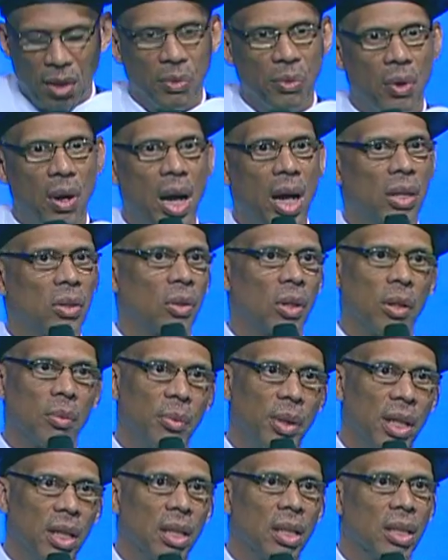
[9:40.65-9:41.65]
for honoring
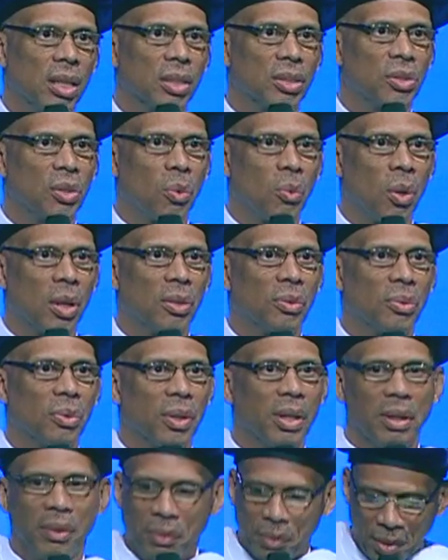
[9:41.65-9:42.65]
me so
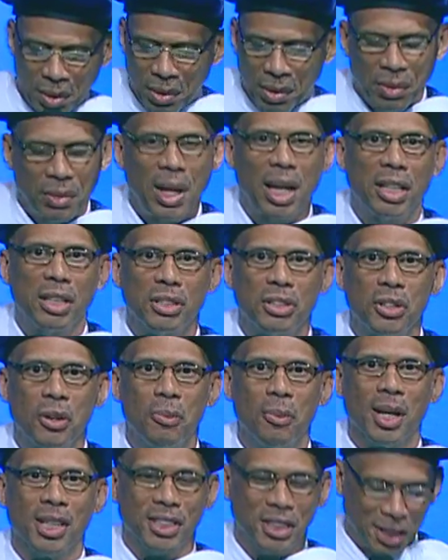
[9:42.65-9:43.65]
wonderfully. Thank you so
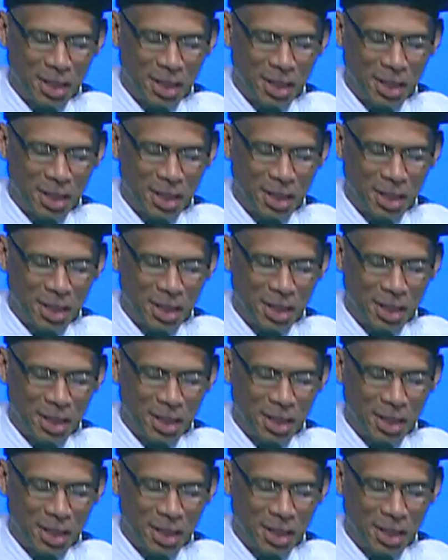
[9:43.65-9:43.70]
much.